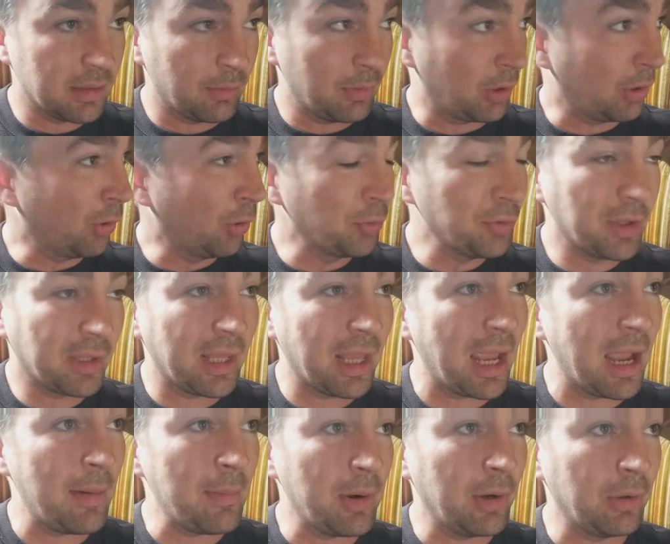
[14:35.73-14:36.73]
They're holding the
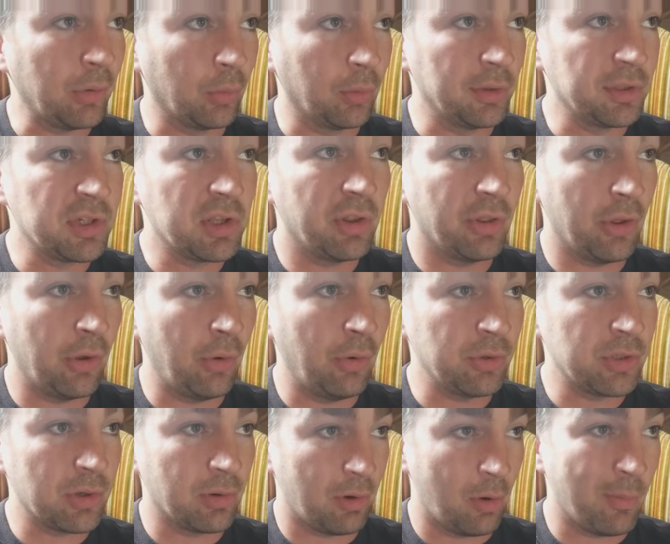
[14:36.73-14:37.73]
cabinet doors closed
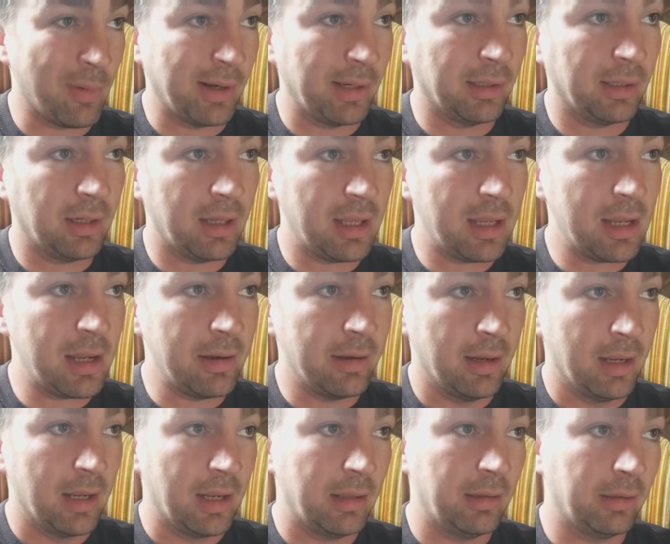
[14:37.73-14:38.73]
so nobody can eat,
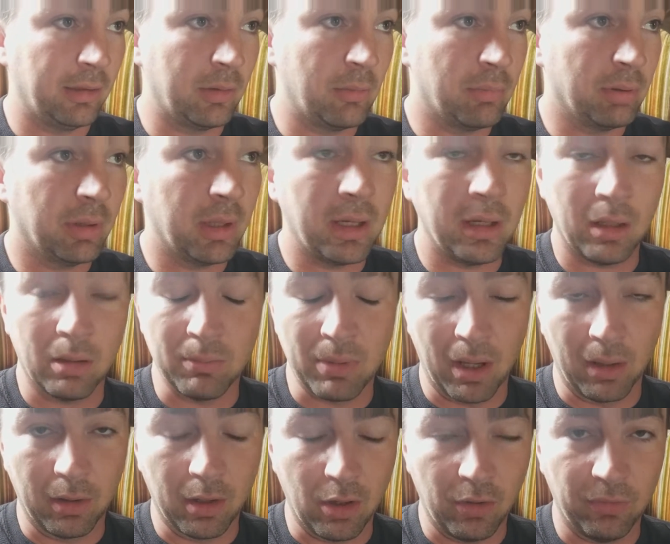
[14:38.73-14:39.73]
and then complaining
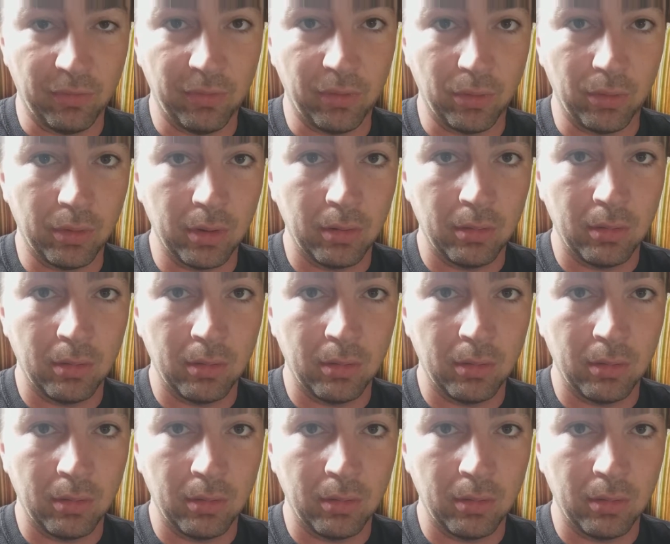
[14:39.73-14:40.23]
about no food.